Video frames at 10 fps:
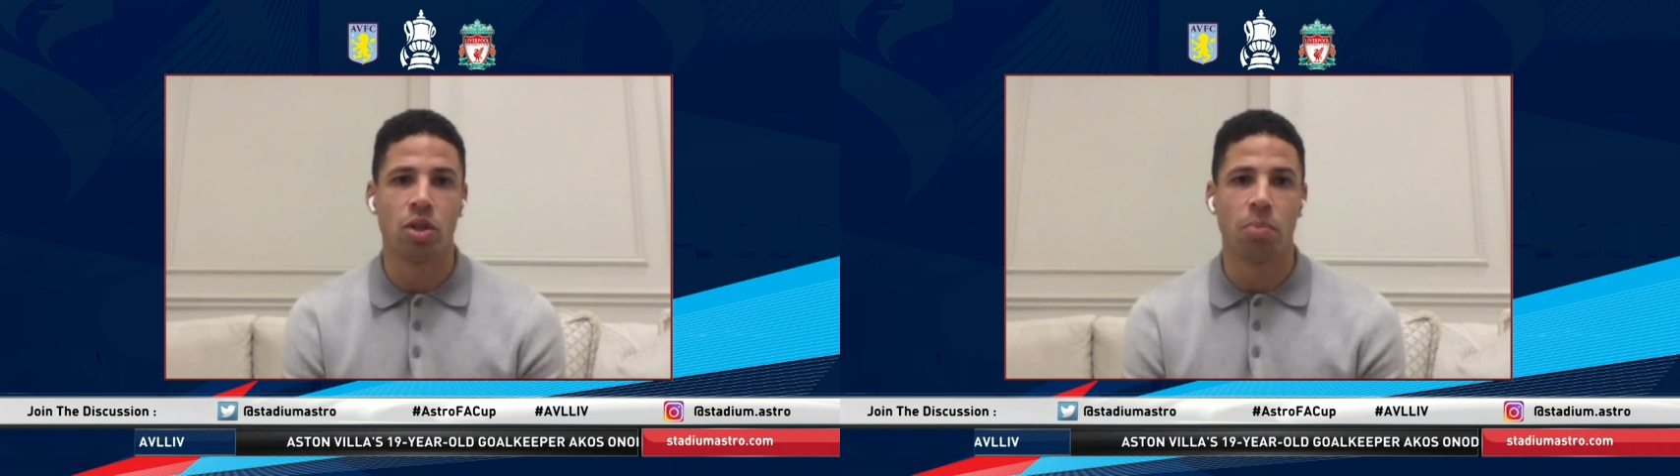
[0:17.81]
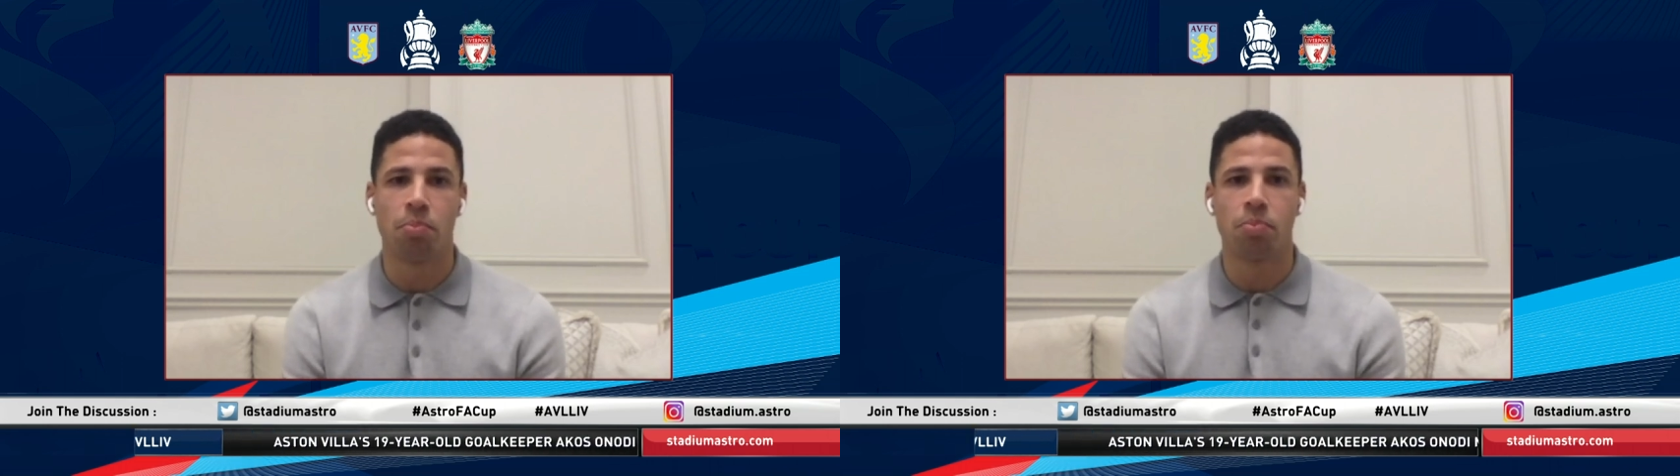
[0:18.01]

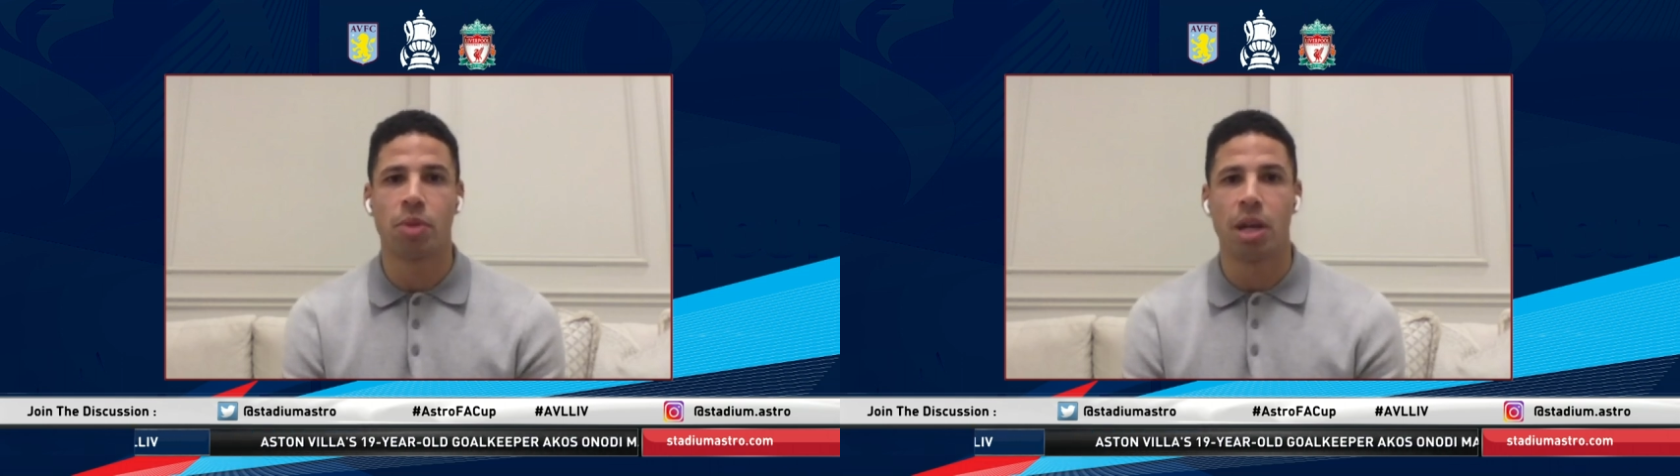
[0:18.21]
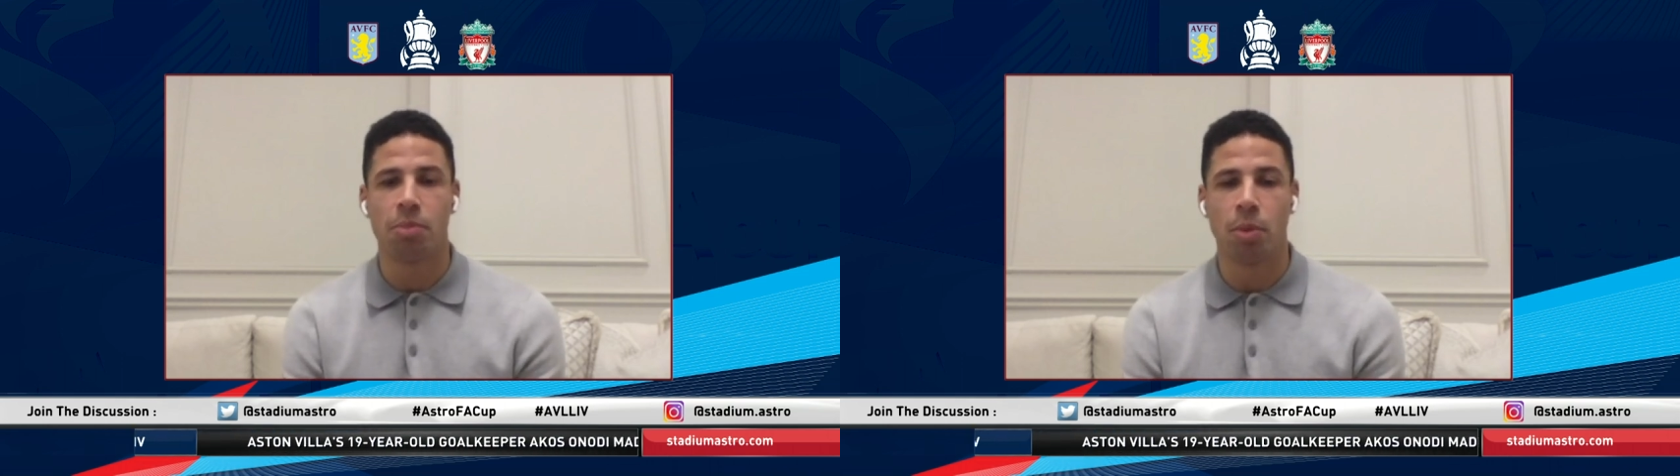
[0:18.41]
to
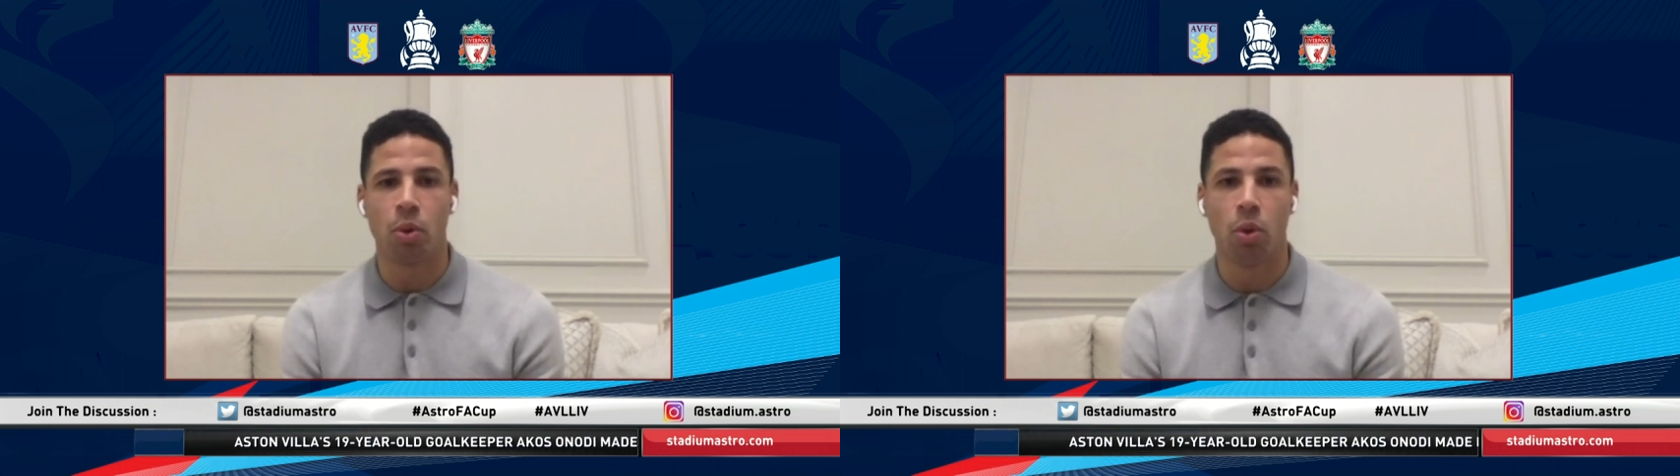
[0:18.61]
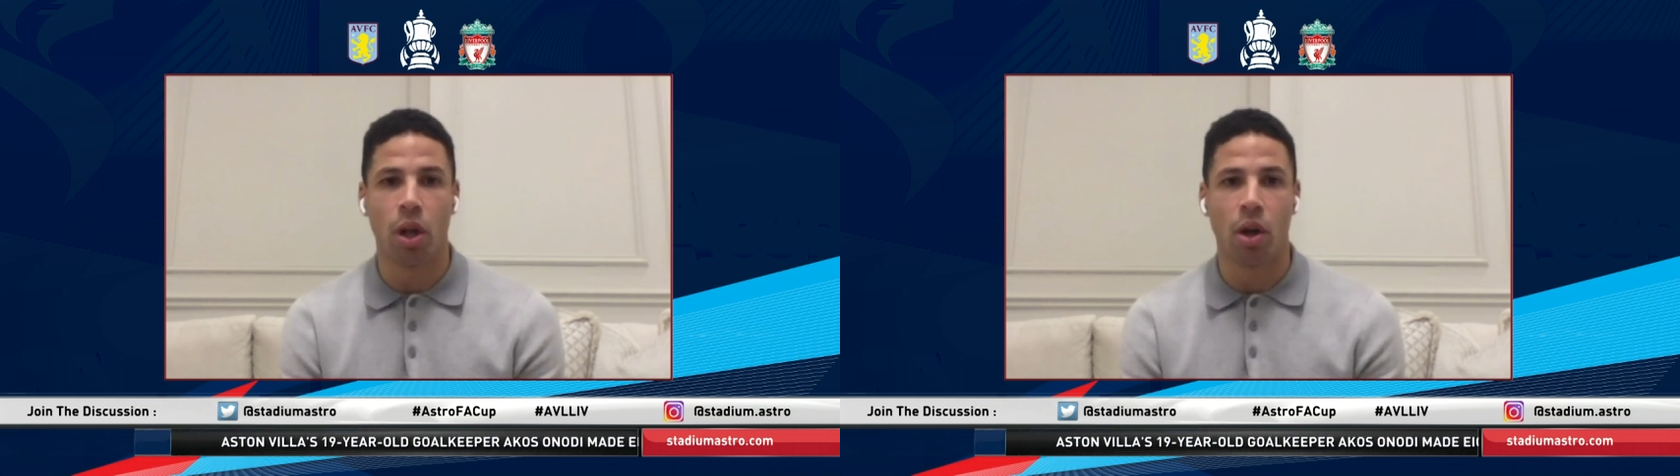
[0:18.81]
keep the
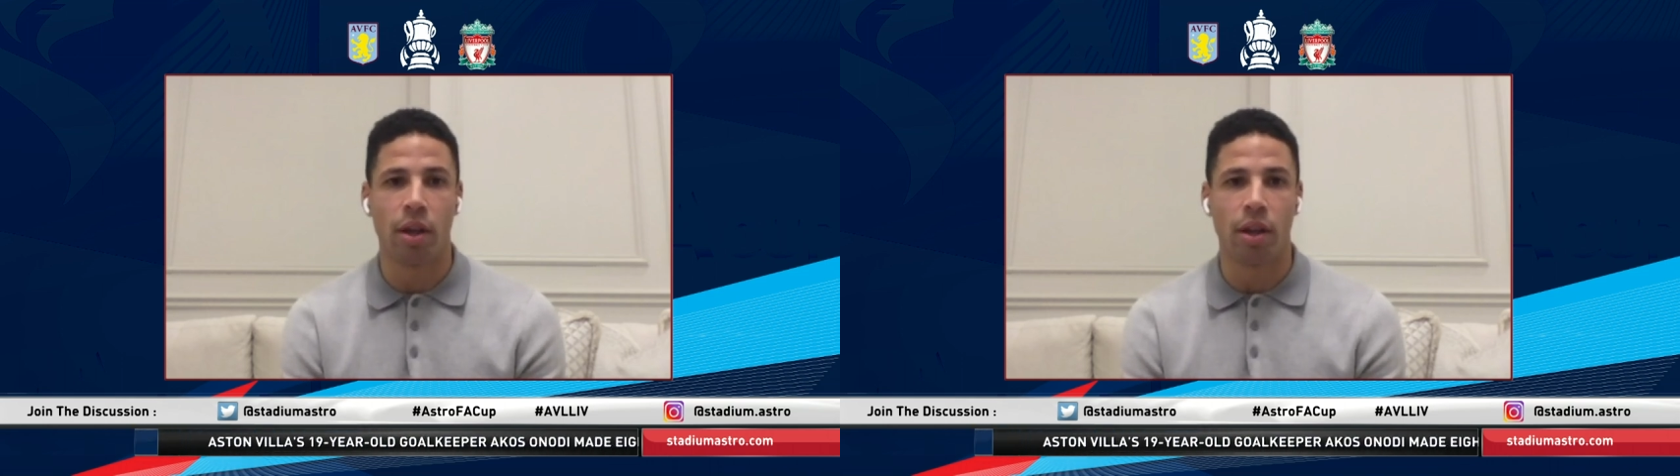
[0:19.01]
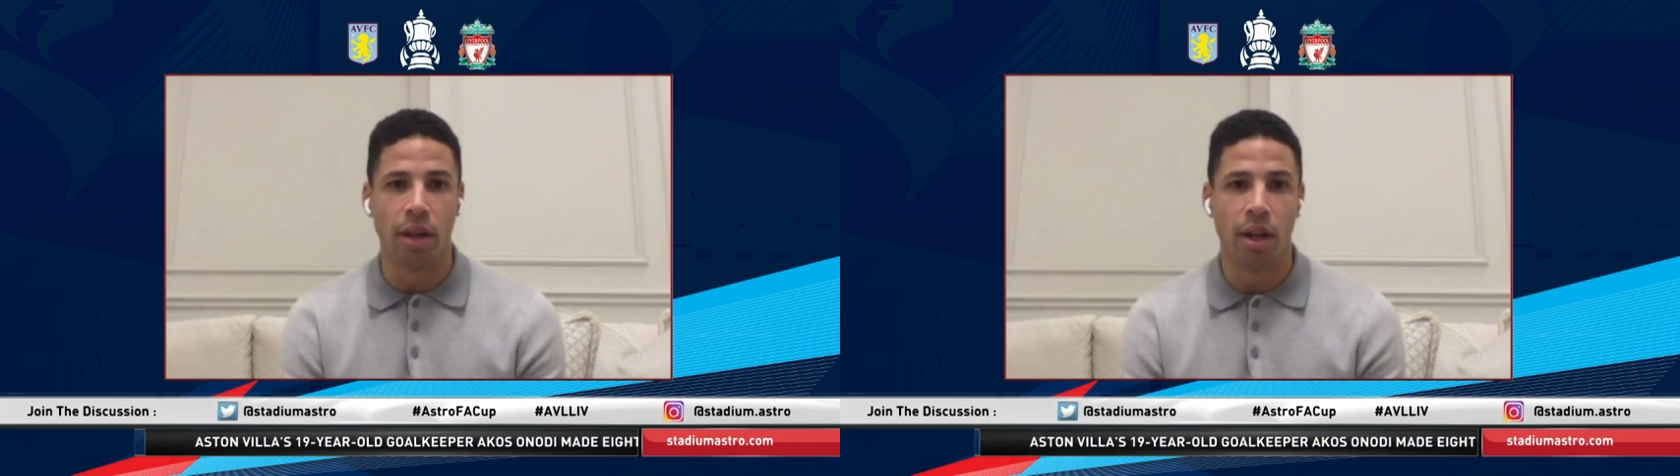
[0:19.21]
ball a lot
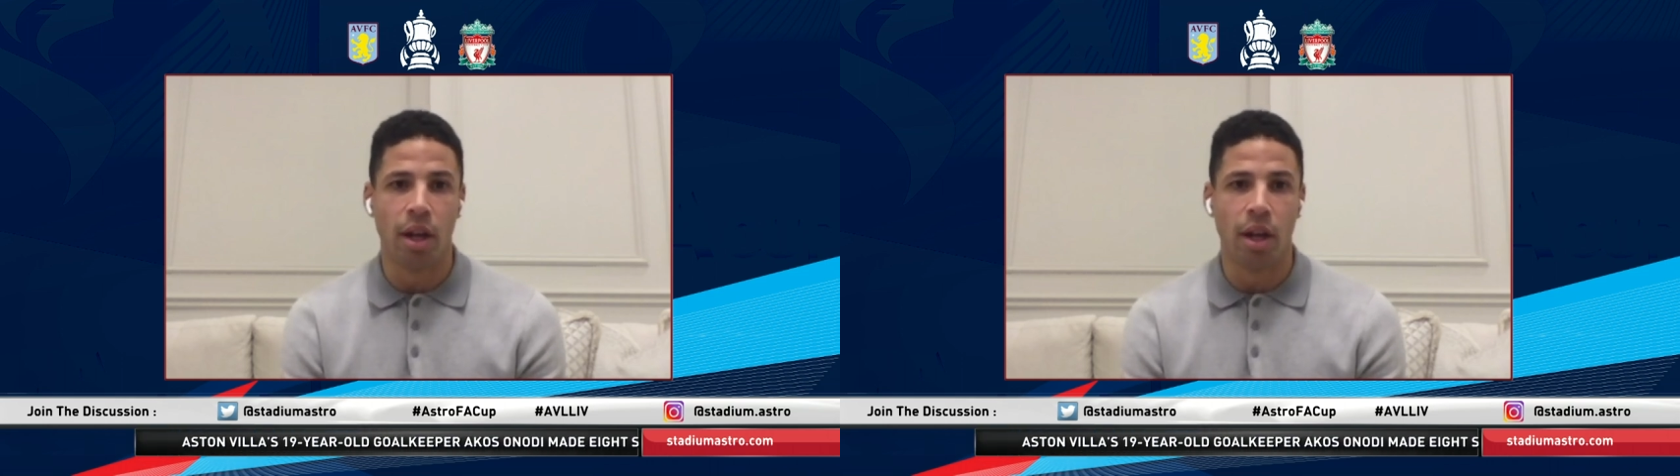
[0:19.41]
and